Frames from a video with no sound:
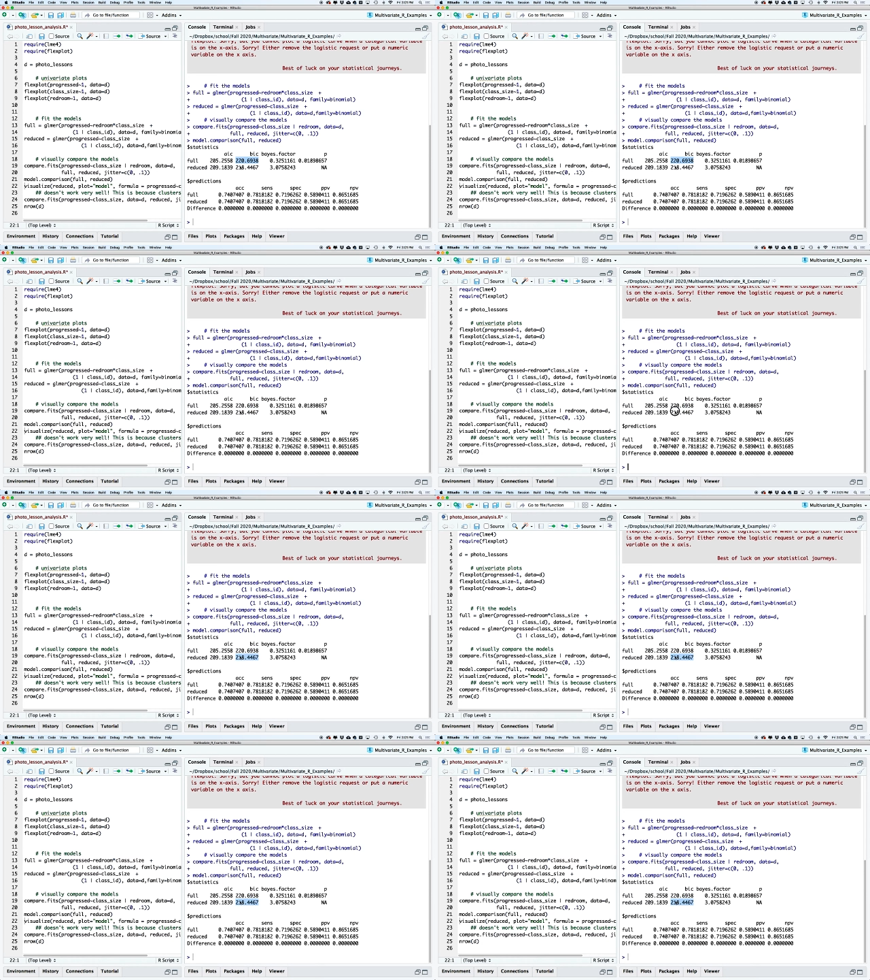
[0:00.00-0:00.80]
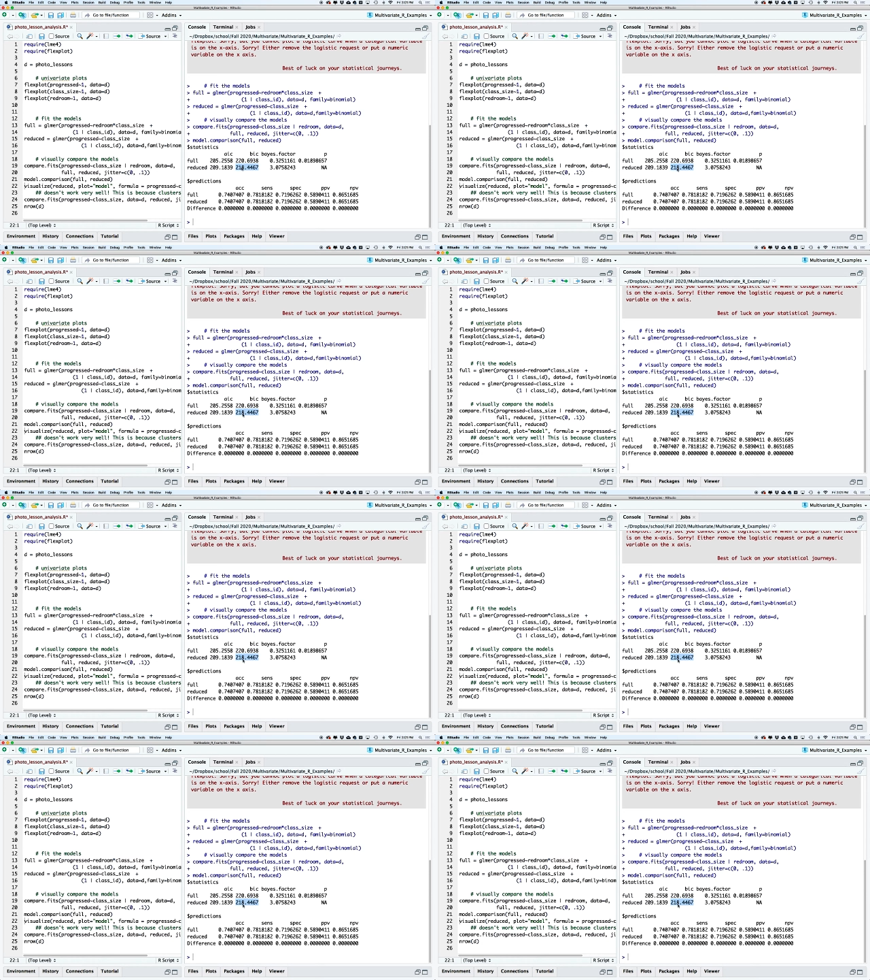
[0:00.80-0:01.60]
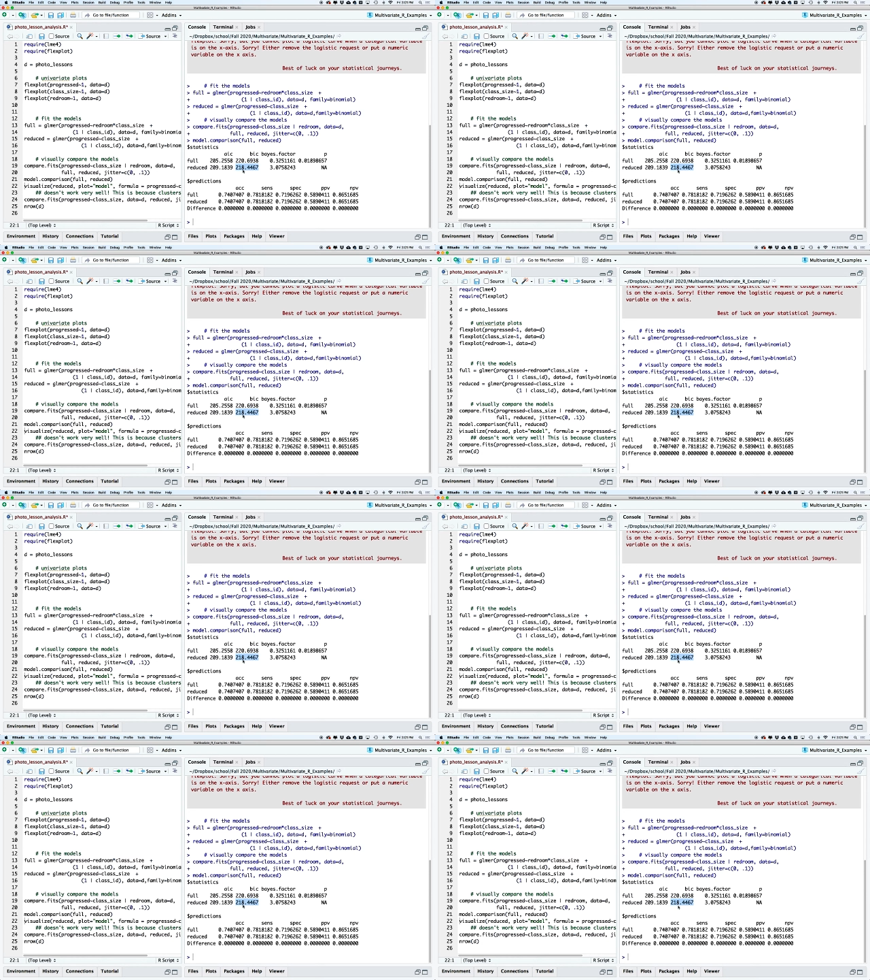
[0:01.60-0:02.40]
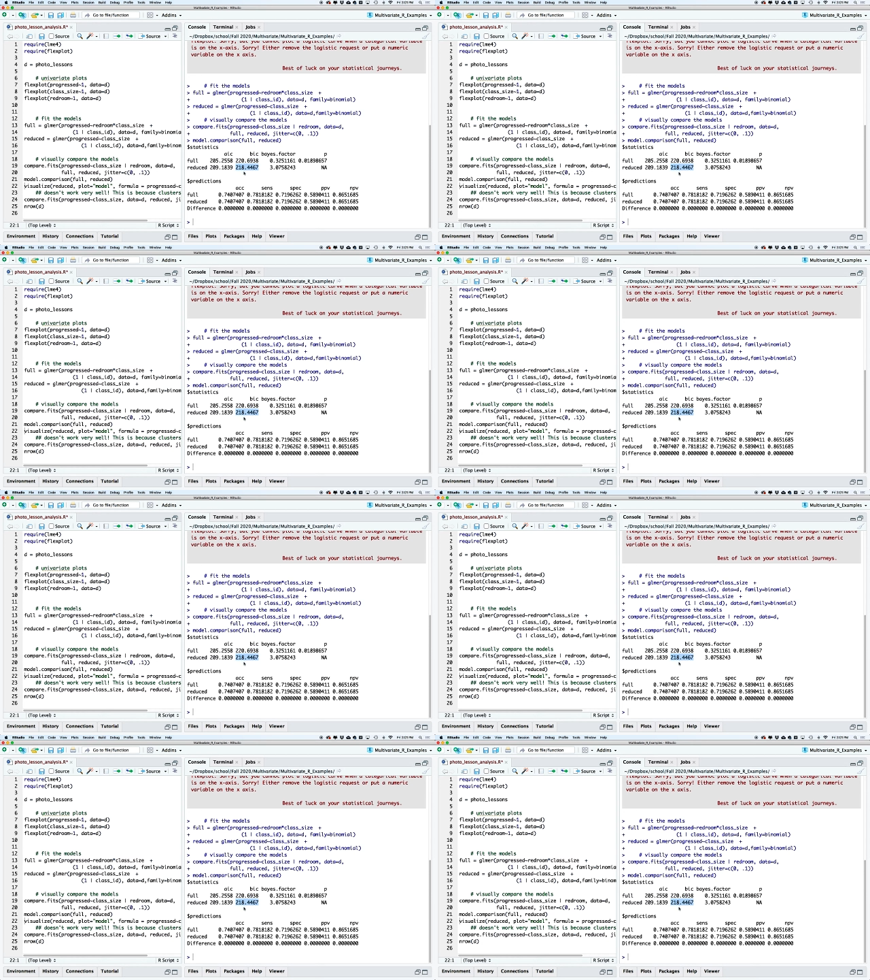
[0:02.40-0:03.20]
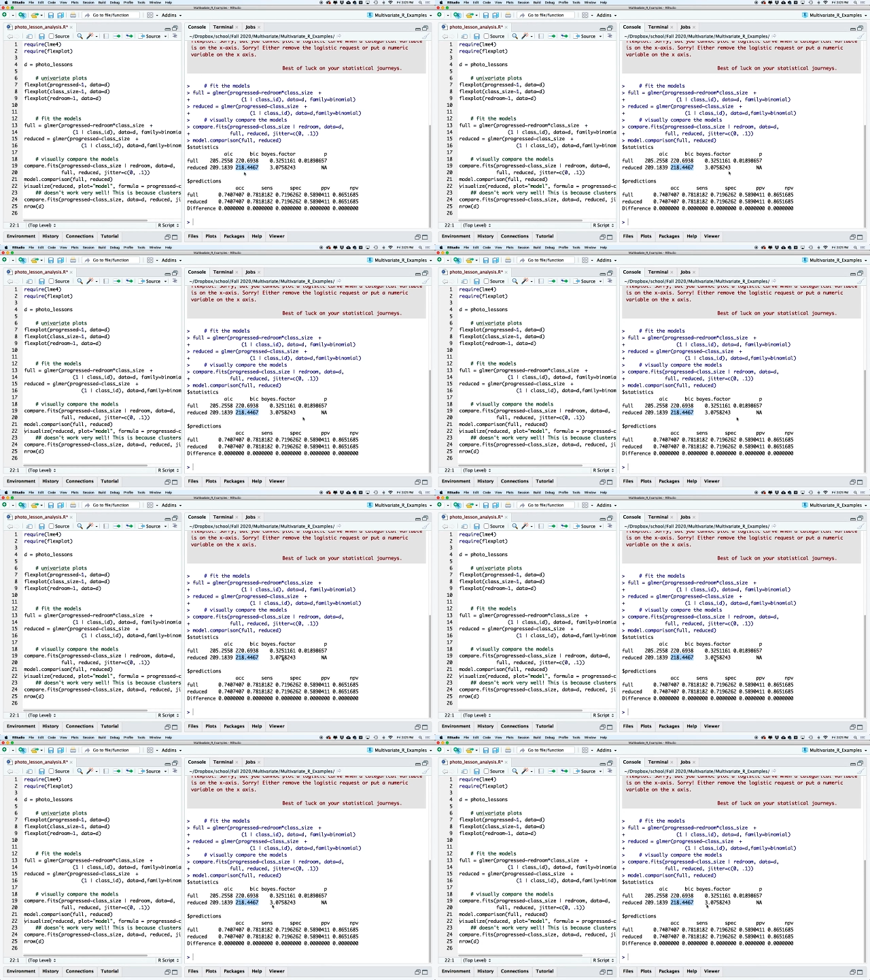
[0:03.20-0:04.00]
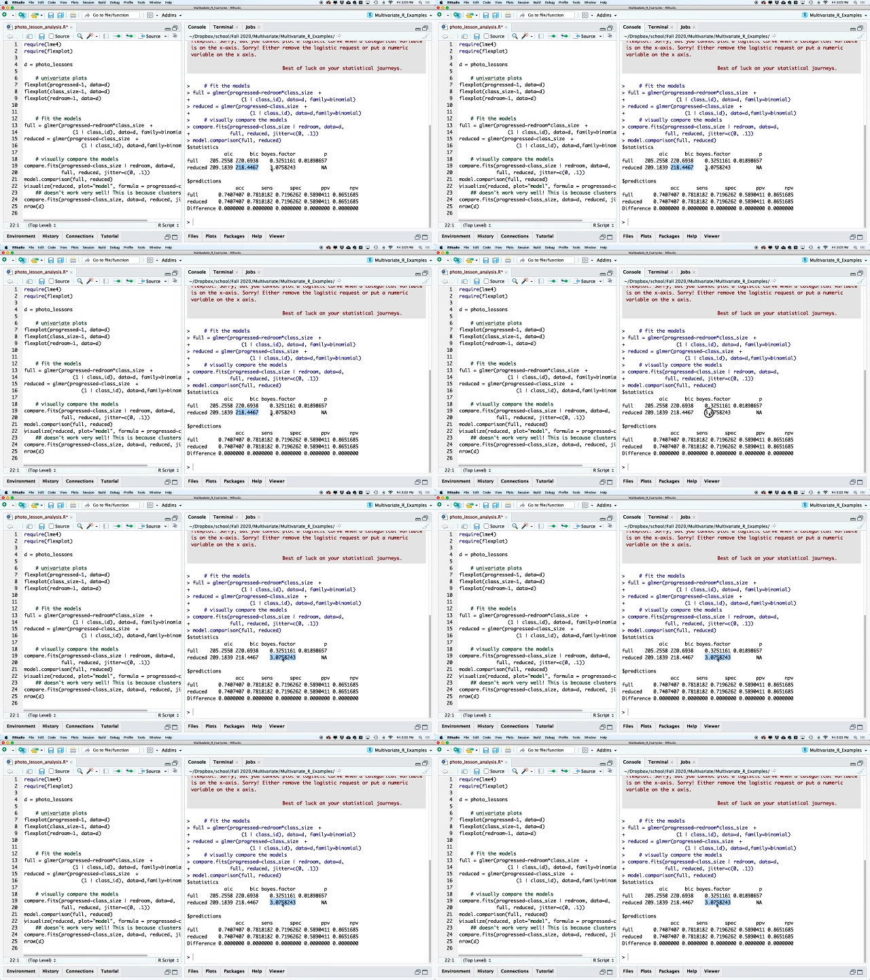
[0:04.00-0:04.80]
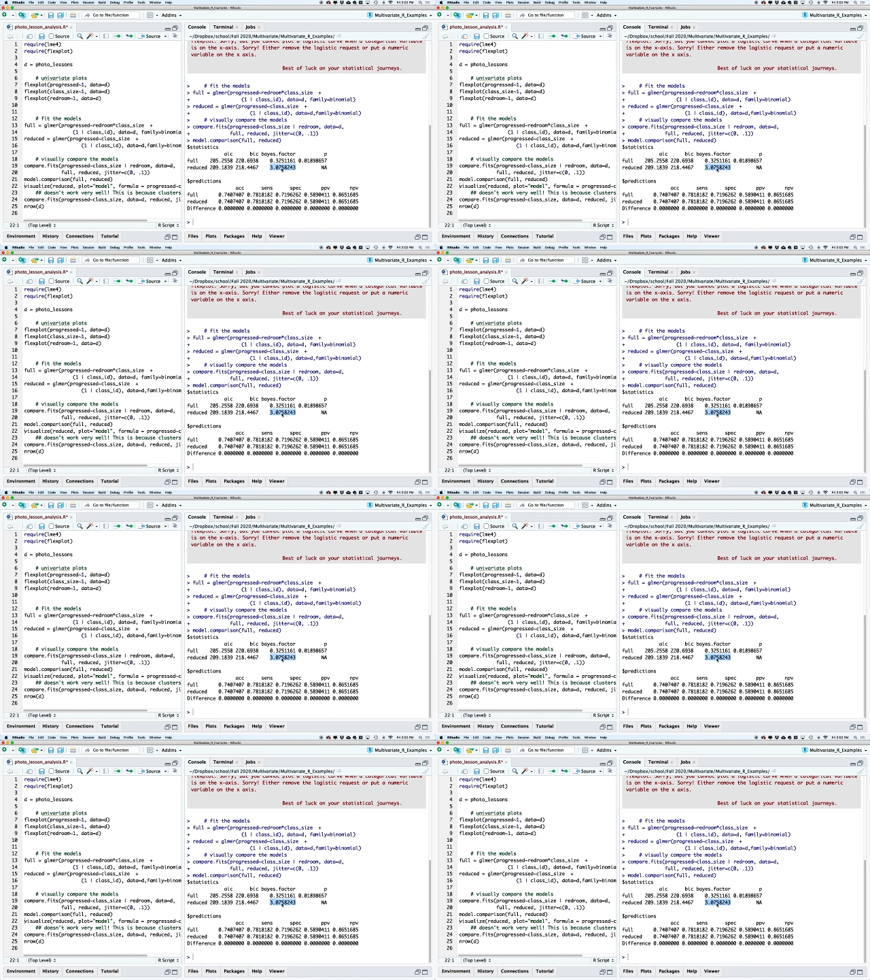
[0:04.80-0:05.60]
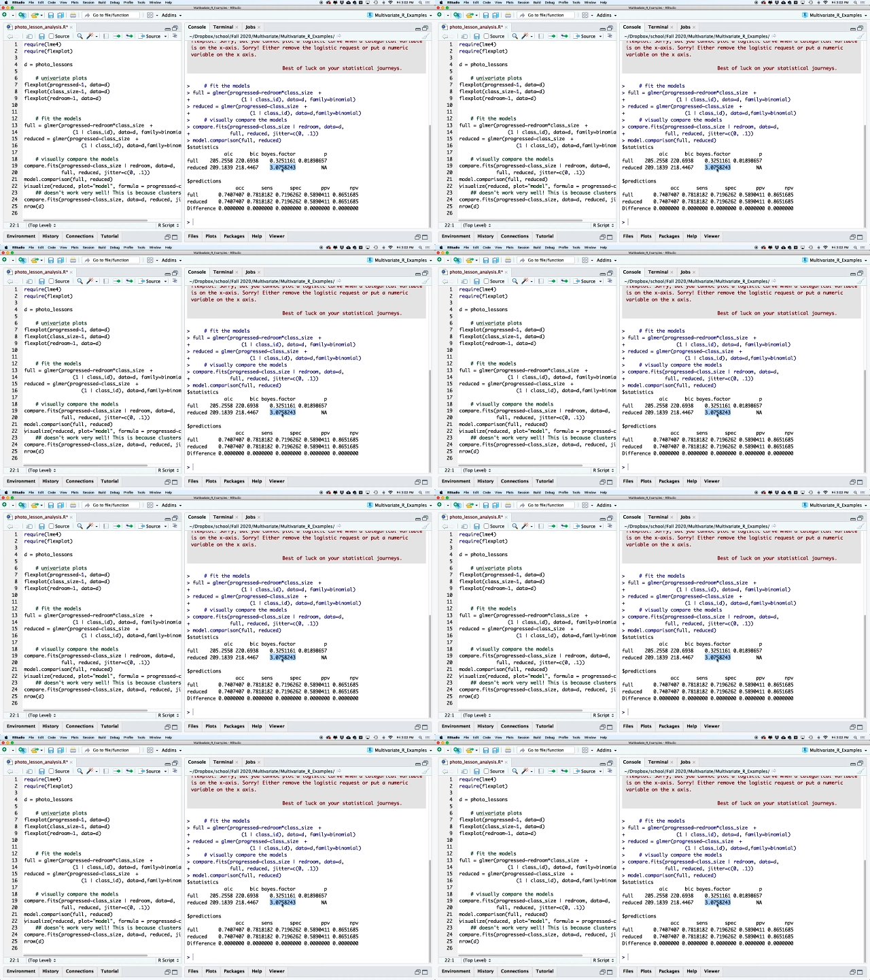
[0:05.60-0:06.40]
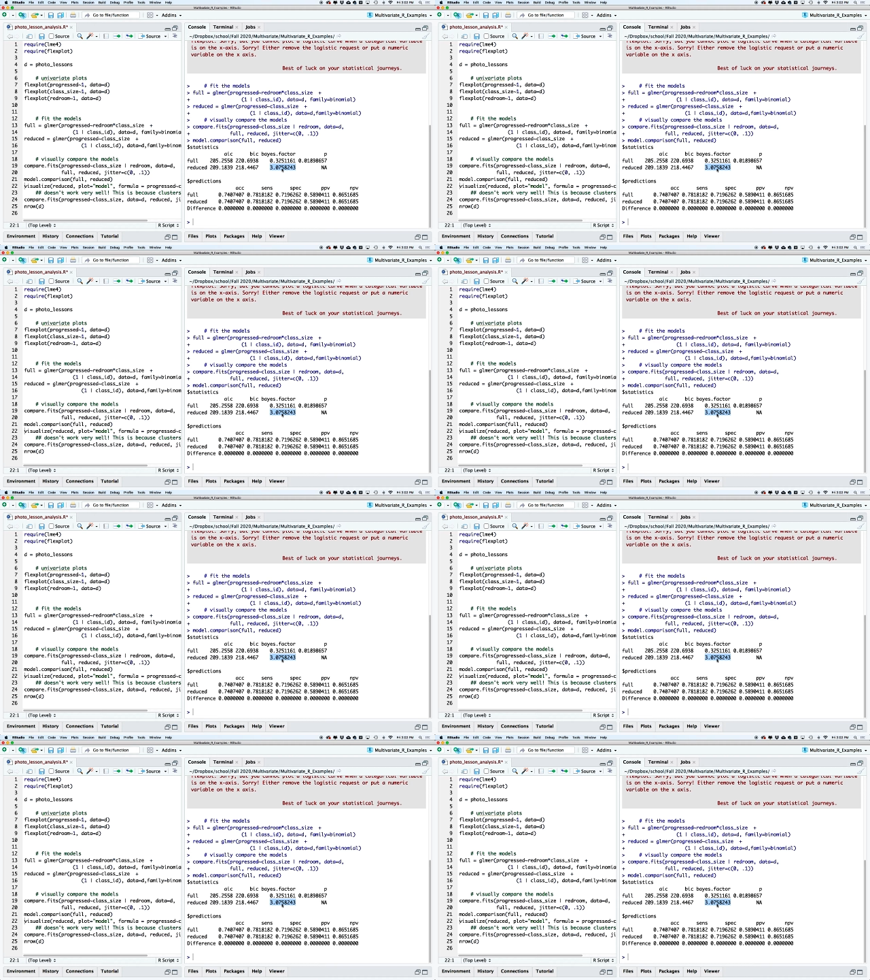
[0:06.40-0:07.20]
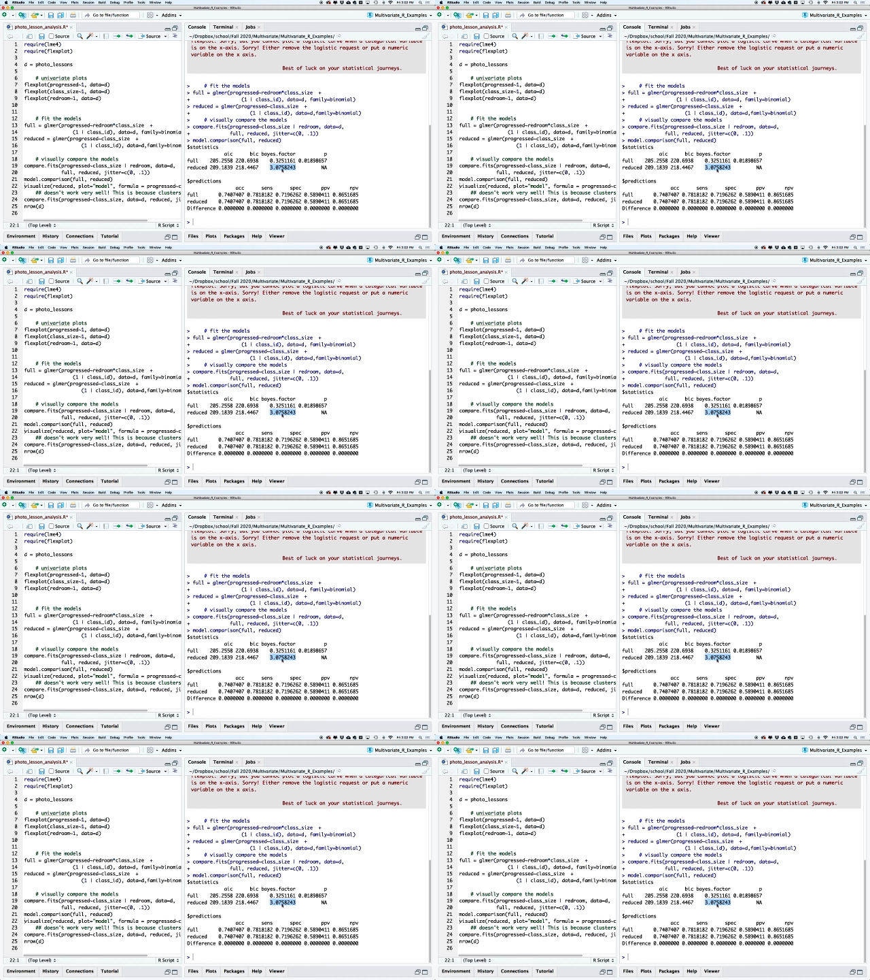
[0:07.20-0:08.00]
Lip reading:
Nobody's mouth can be seen.